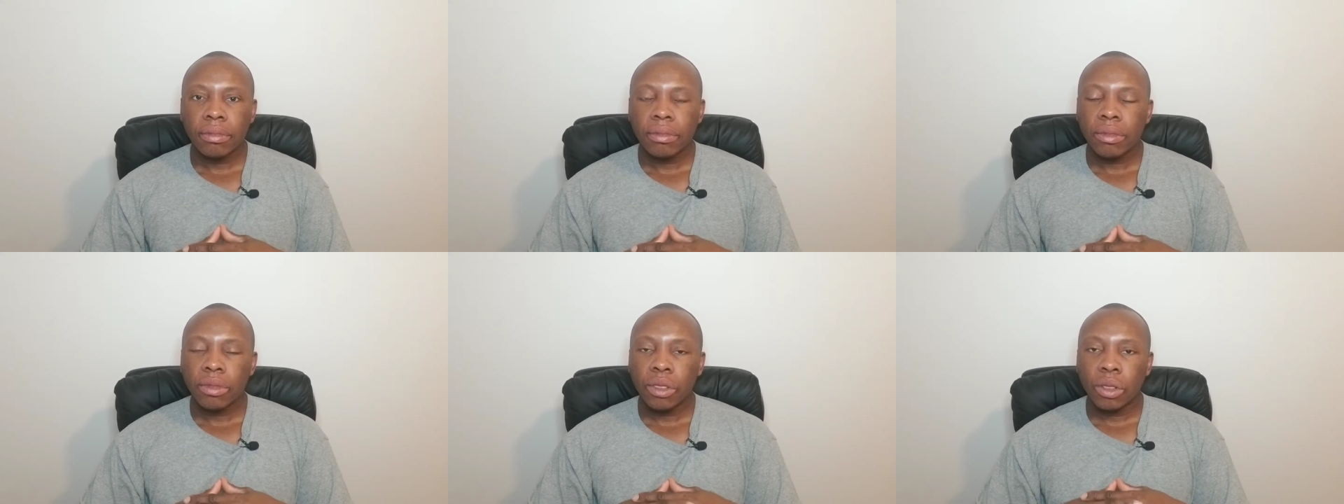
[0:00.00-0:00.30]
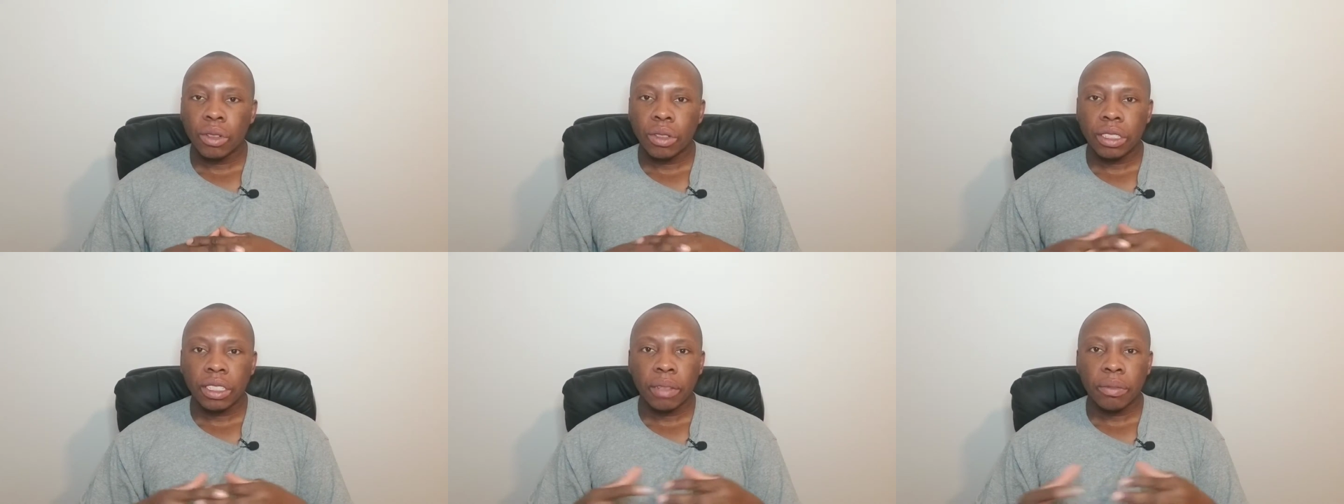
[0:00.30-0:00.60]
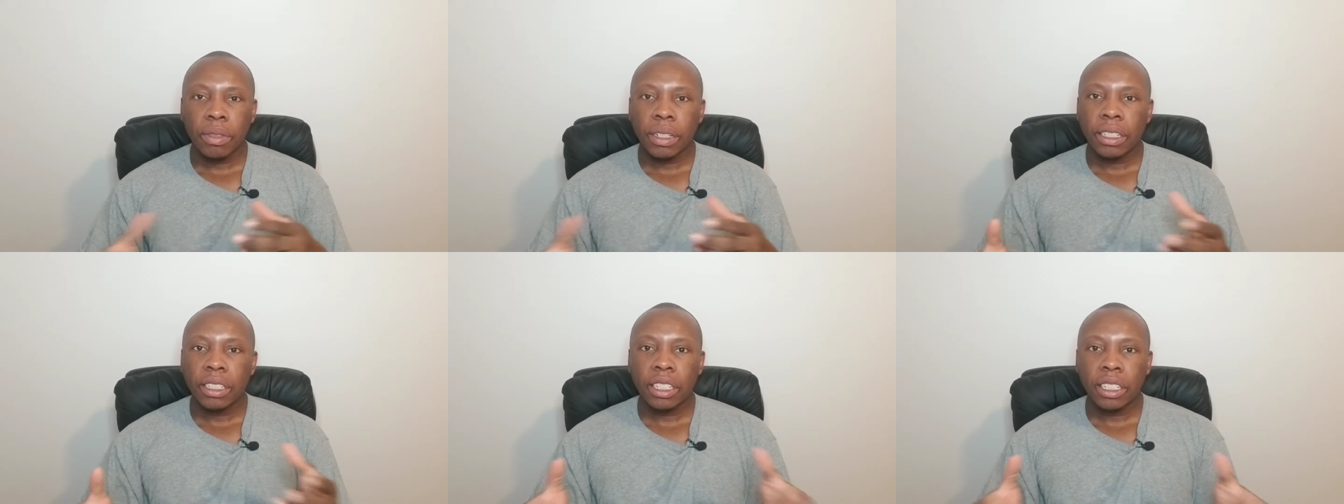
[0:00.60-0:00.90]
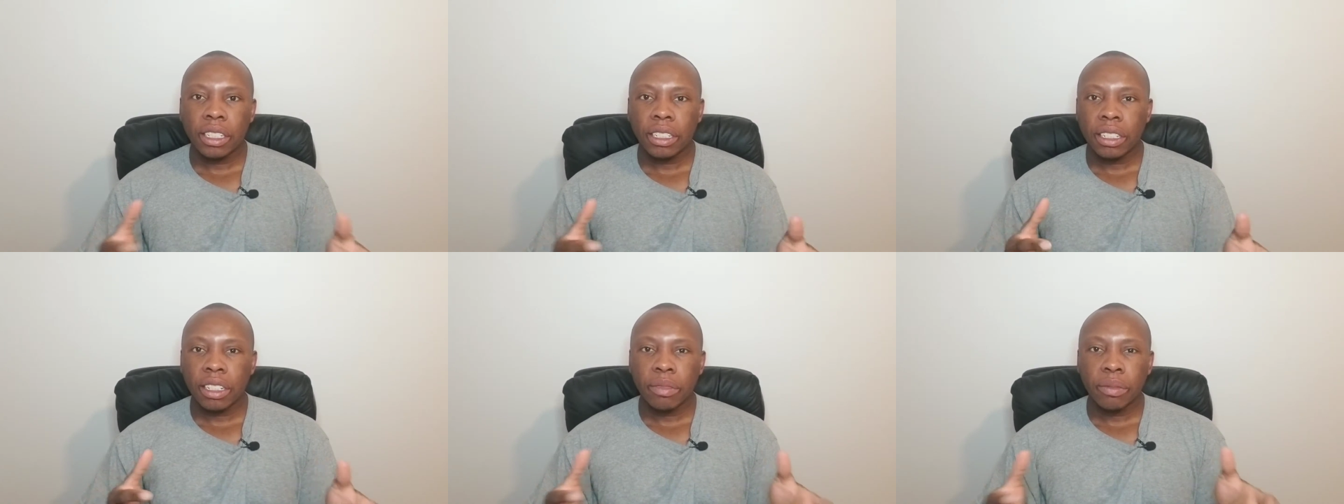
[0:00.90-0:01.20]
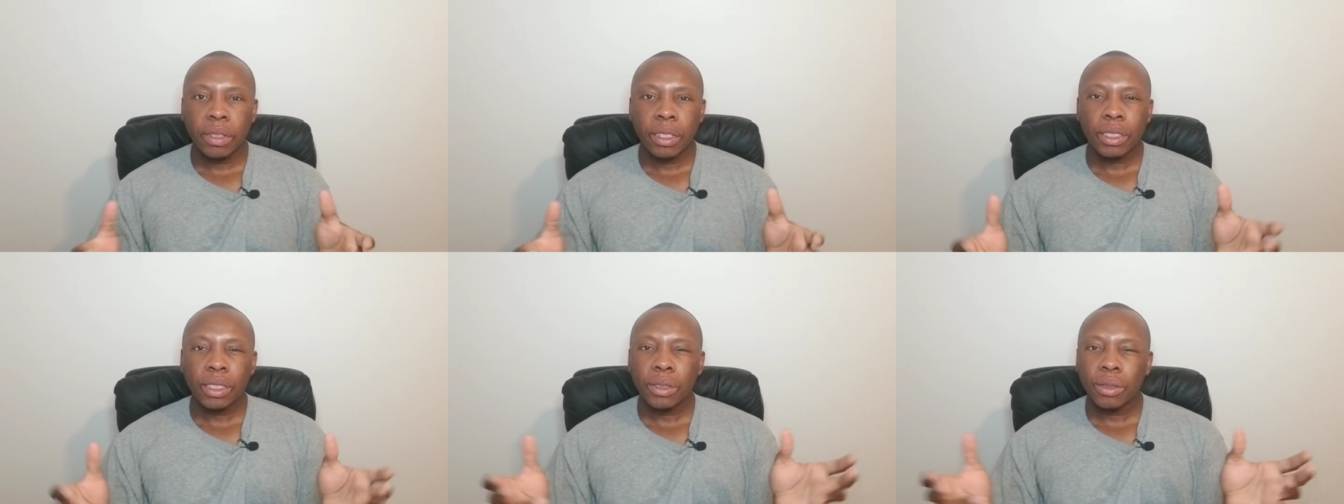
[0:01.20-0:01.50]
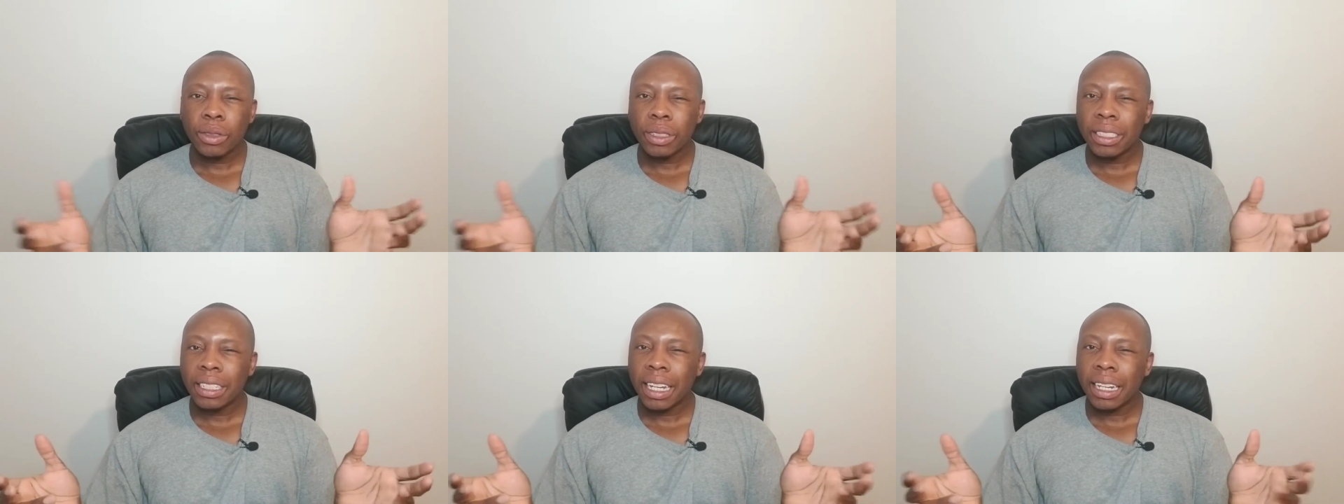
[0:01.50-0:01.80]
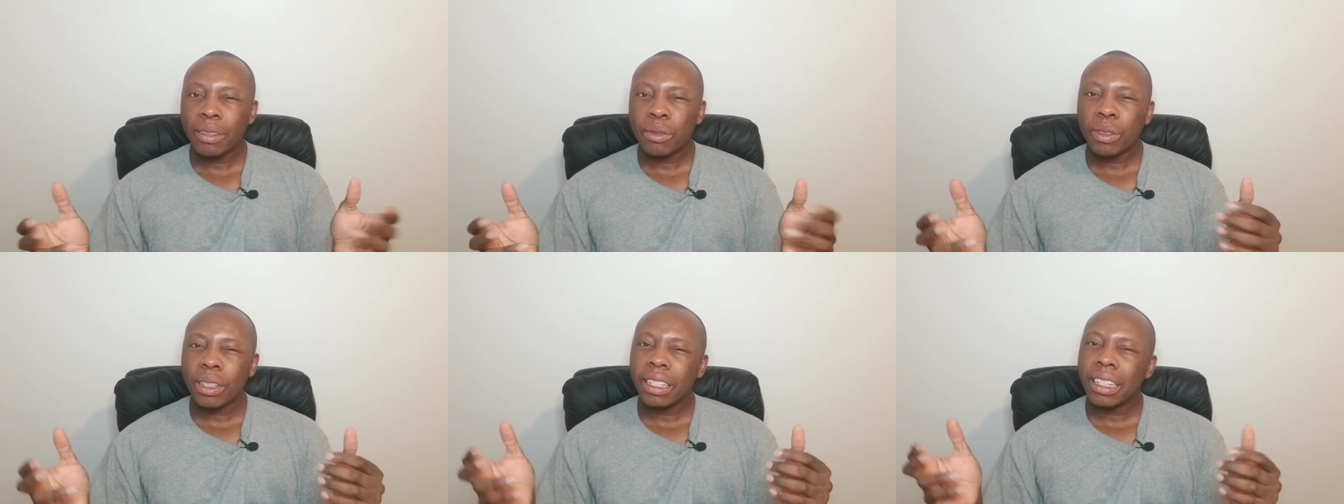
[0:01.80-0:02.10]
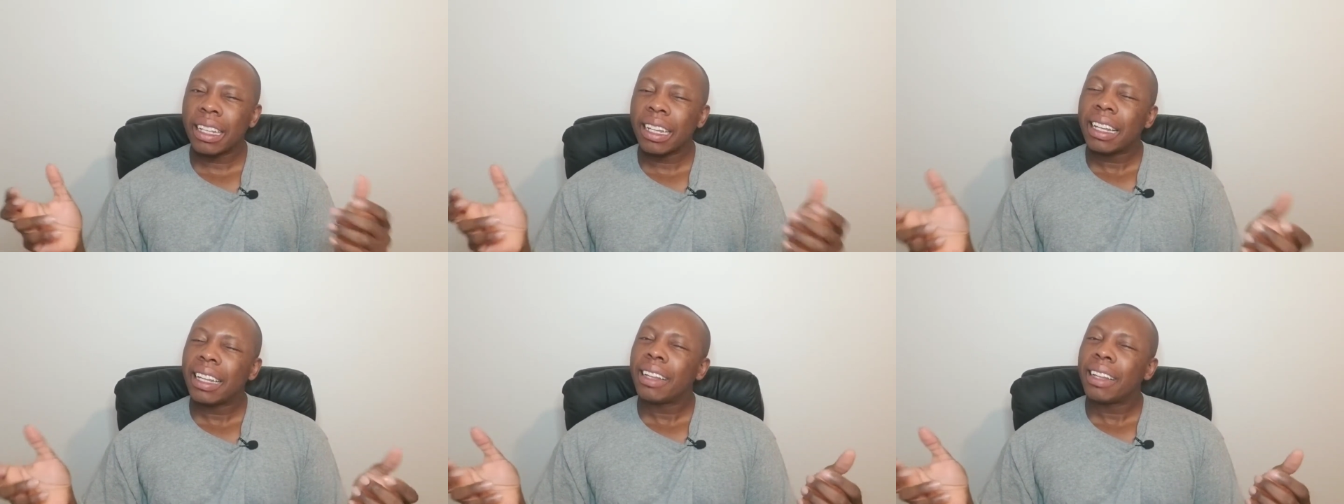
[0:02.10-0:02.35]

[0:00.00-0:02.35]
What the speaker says: or something she could commit suicide with,